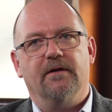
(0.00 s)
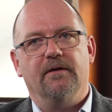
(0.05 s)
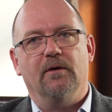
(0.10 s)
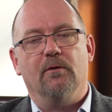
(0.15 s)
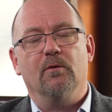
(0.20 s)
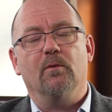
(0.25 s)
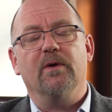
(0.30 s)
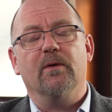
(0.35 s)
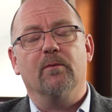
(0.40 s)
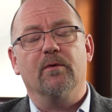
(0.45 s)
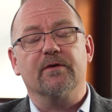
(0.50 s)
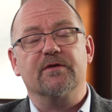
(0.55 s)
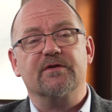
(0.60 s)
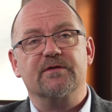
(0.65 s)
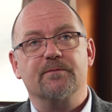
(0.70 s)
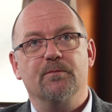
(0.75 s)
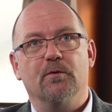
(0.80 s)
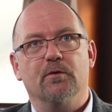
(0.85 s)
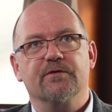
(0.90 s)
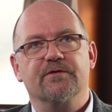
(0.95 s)
you know, we were
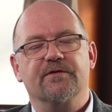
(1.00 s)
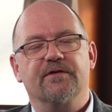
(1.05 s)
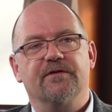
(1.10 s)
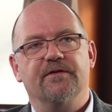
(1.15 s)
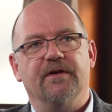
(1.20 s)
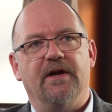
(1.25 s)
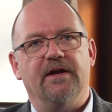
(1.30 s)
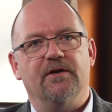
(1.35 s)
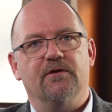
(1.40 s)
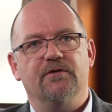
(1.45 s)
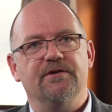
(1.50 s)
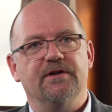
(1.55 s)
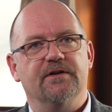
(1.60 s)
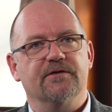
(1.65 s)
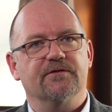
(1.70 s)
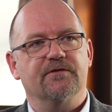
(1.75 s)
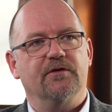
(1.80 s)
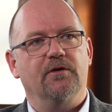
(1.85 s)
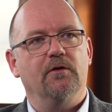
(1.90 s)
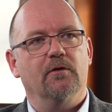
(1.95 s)
exposed to energy
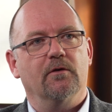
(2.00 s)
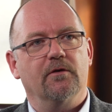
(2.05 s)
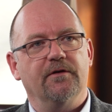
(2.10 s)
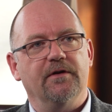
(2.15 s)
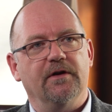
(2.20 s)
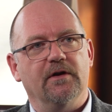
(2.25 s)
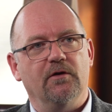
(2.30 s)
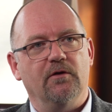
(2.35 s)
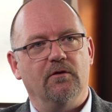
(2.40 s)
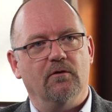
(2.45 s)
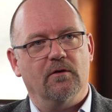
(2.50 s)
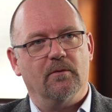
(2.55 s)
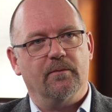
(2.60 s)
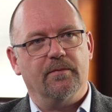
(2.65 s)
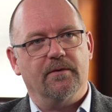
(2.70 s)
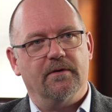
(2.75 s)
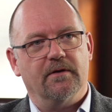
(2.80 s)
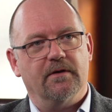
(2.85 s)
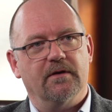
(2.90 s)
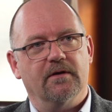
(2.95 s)
insecurity in Europe
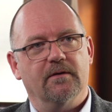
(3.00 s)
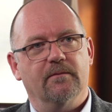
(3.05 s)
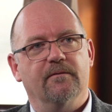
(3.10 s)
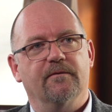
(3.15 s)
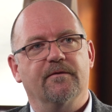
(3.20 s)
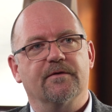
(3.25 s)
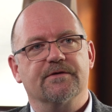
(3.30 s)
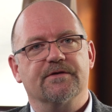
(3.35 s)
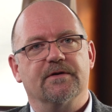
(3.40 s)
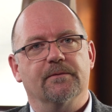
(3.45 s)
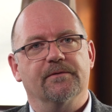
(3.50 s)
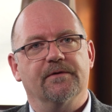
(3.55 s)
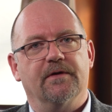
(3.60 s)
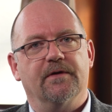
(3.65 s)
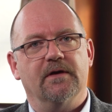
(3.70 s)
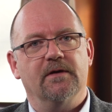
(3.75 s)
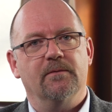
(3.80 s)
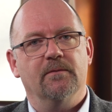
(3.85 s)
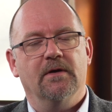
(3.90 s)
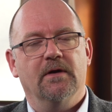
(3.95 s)
um, for some
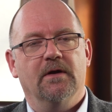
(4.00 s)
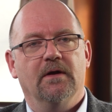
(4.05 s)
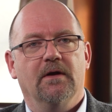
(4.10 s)
time.